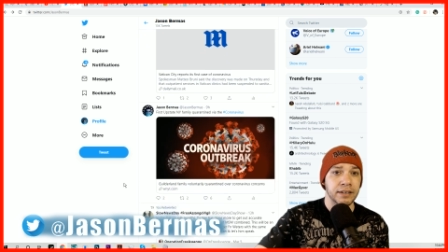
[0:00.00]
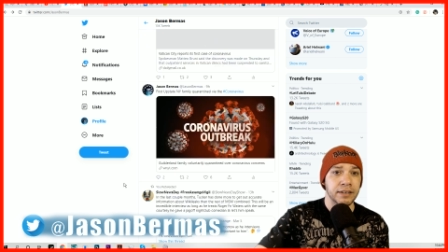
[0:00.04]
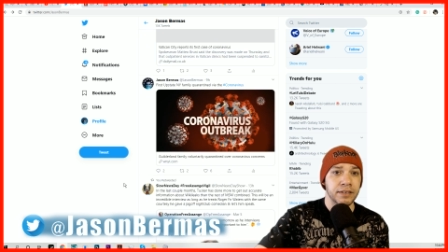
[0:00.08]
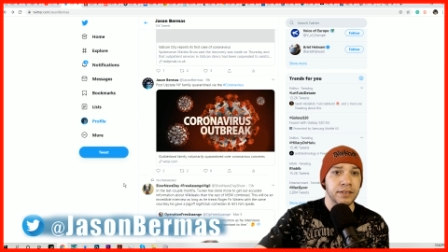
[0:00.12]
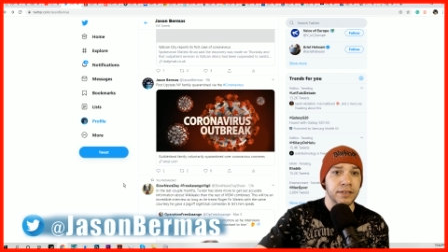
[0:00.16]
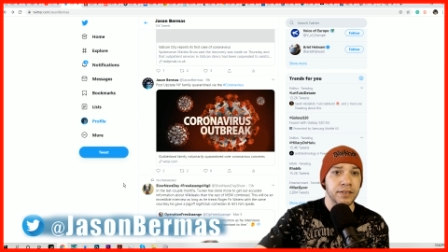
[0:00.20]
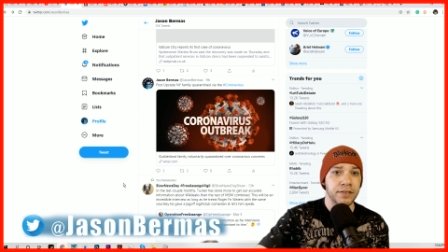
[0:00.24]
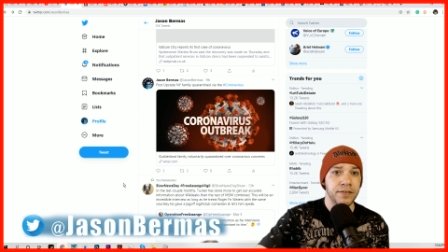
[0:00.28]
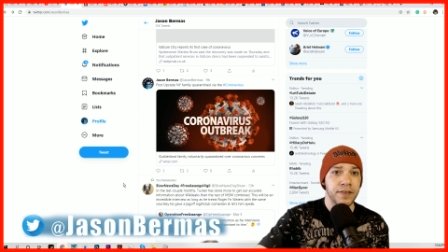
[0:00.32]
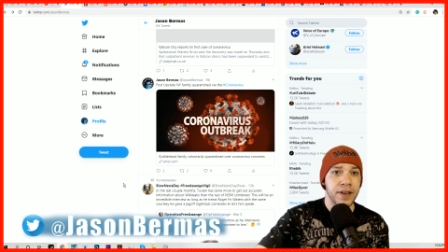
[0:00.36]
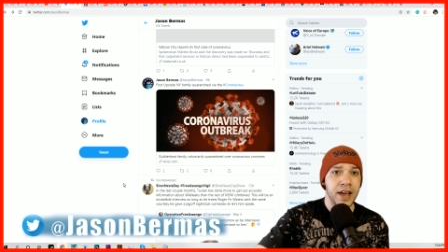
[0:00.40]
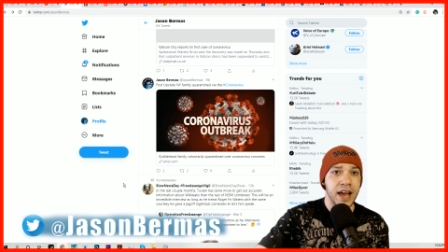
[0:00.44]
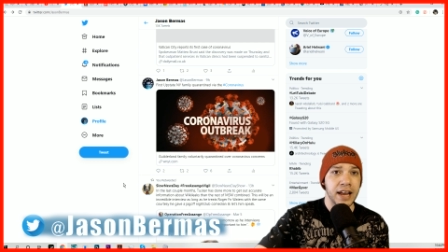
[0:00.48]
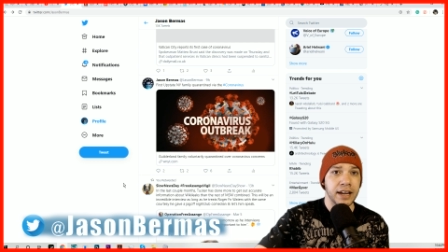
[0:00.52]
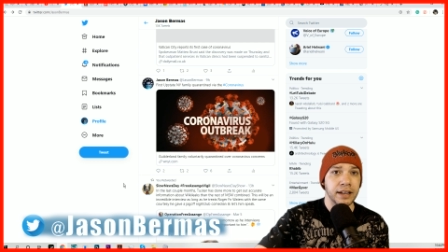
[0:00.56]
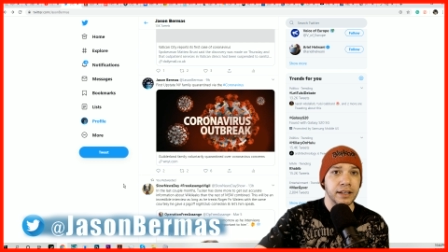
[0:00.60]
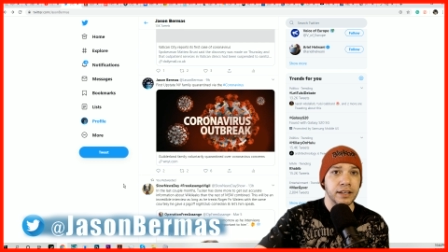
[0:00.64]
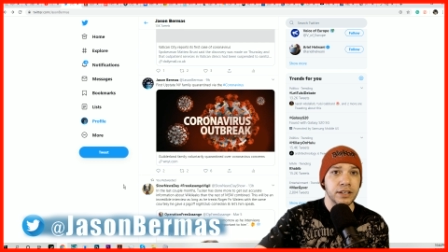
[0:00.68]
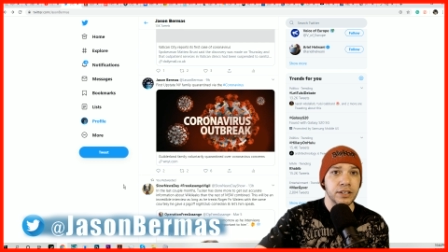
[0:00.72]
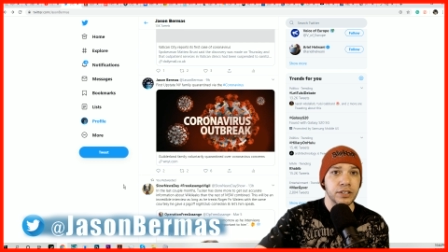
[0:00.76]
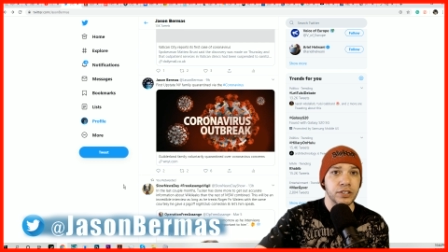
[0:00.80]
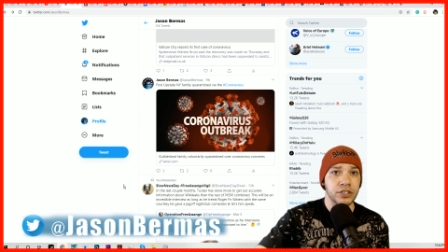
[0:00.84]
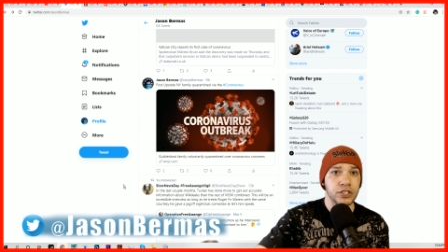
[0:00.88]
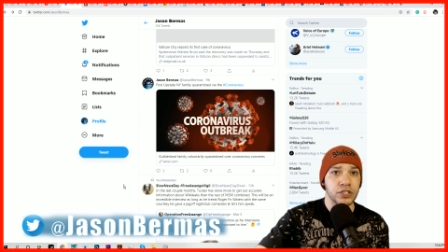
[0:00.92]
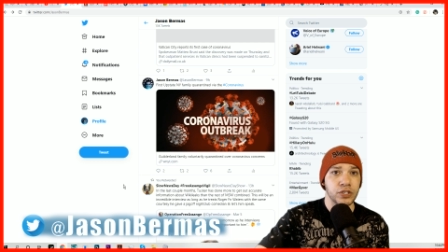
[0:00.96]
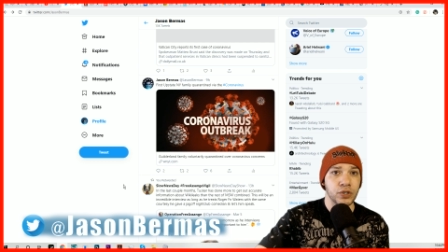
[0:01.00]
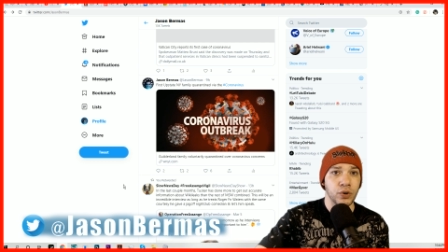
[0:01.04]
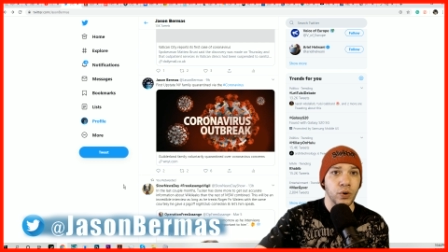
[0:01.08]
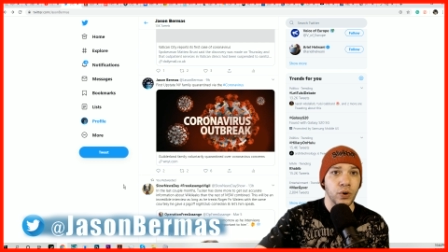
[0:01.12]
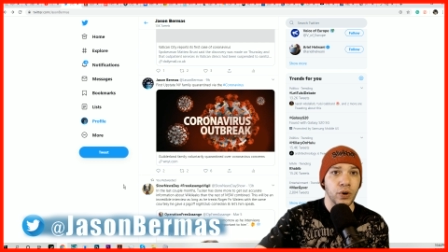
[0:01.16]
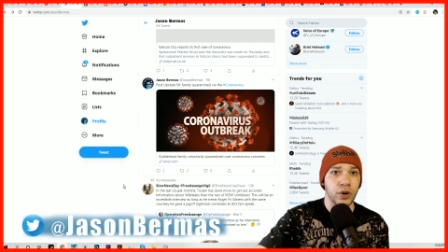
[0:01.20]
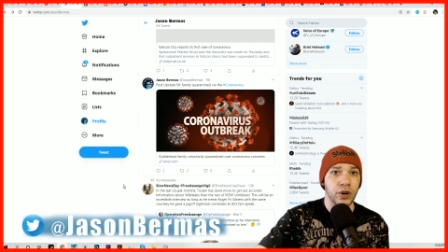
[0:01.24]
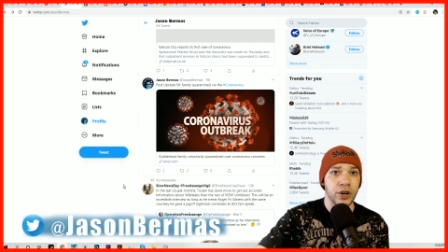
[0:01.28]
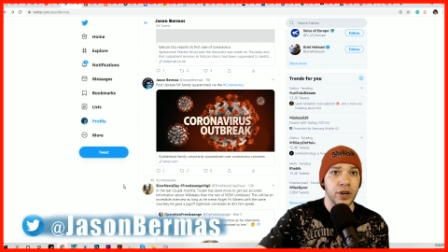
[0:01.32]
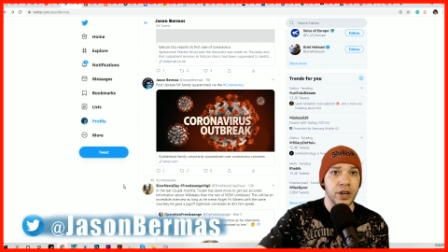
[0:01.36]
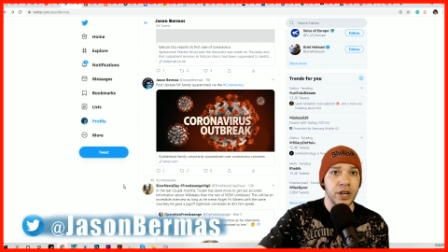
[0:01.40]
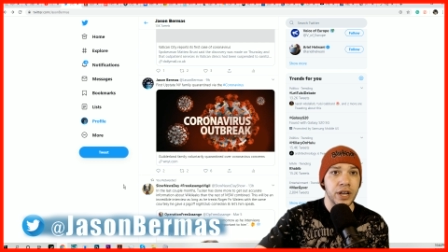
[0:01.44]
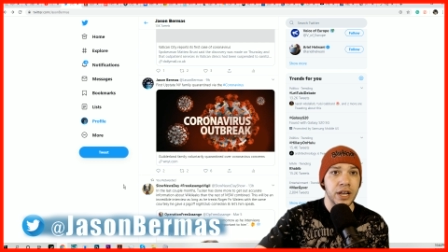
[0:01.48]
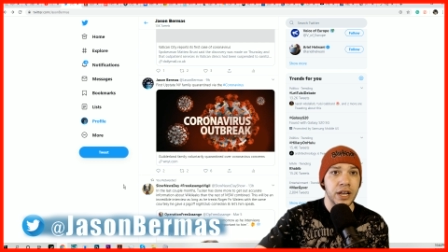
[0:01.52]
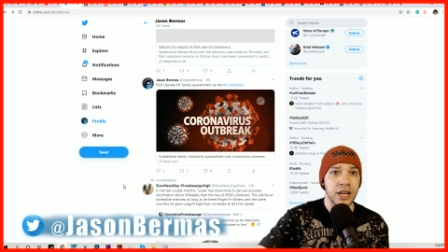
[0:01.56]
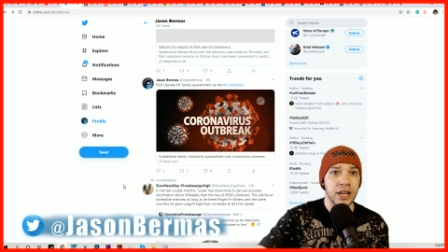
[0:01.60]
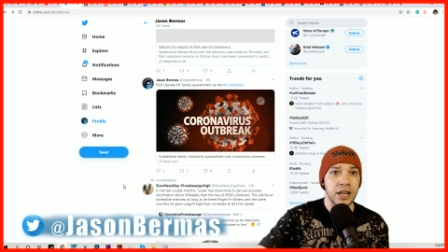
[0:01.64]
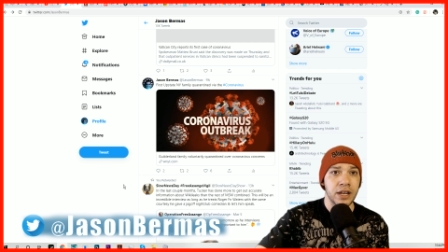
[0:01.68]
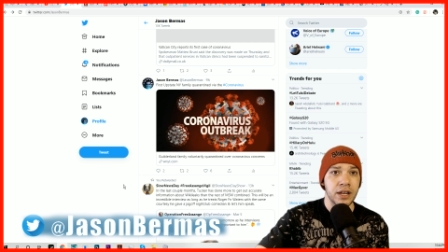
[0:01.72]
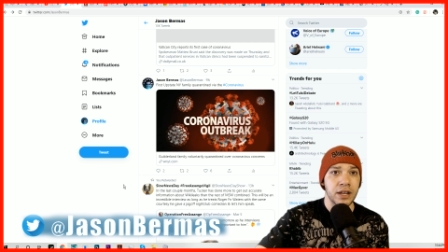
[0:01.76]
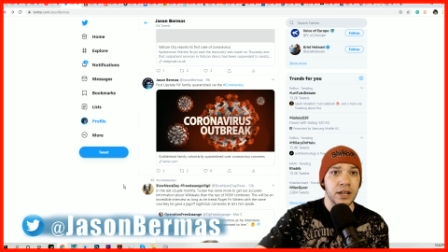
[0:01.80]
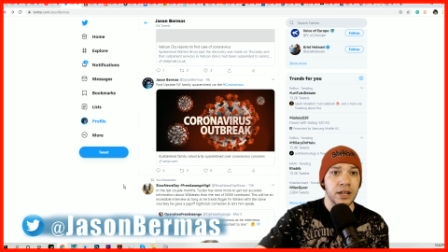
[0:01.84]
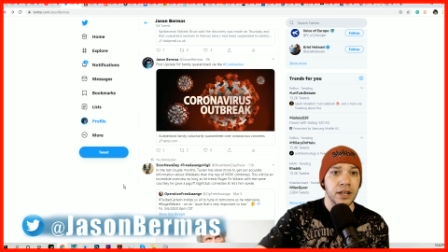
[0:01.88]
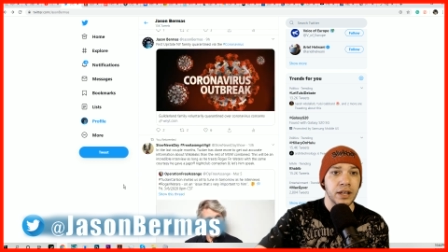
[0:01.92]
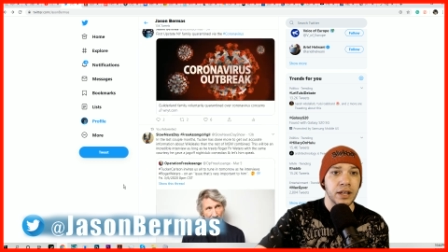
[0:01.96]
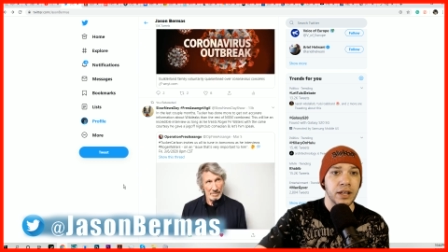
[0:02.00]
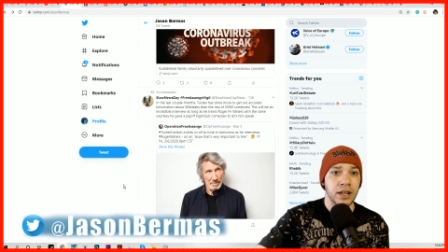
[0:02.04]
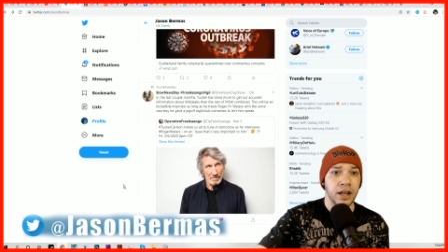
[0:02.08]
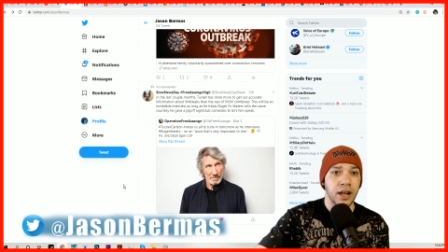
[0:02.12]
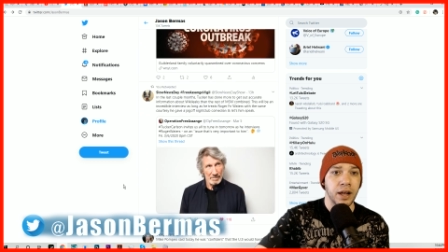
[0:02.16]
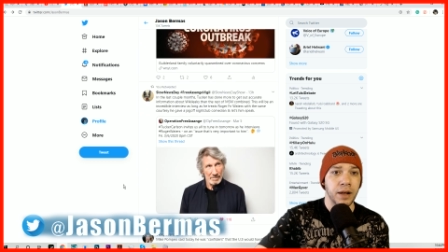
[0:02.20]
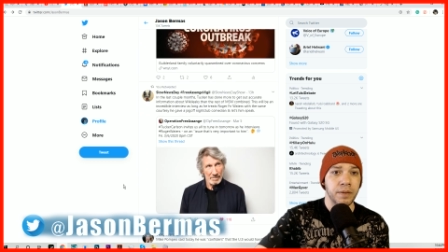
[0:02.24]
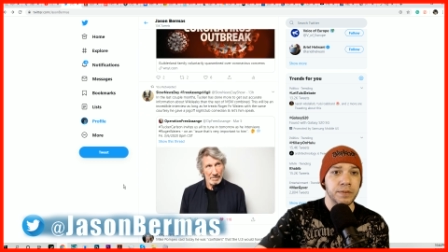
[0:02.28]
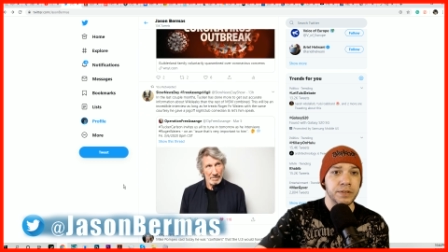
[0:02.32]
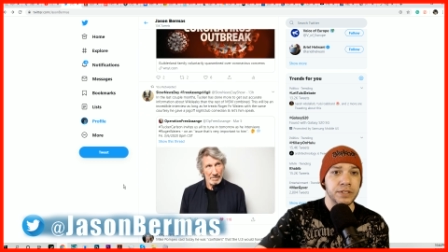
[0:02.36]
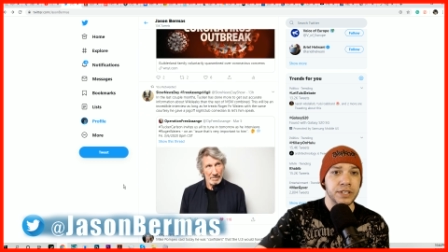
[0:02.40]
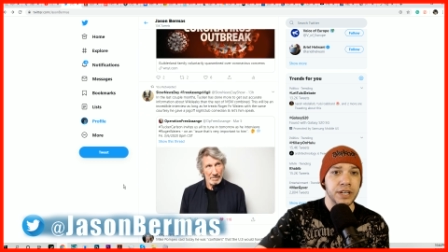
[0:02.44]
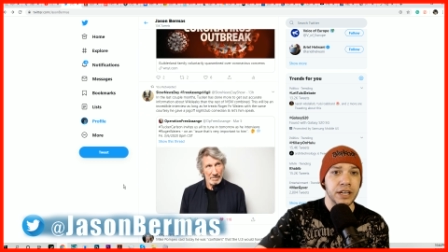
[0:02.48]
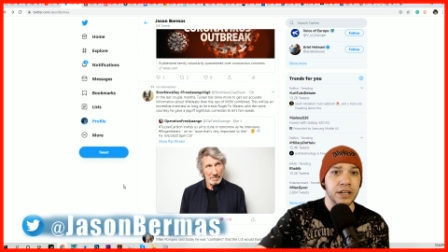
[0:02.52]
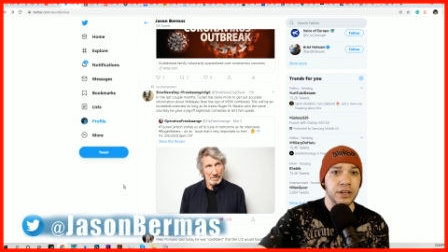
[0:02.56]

The Vatican story. Upstate New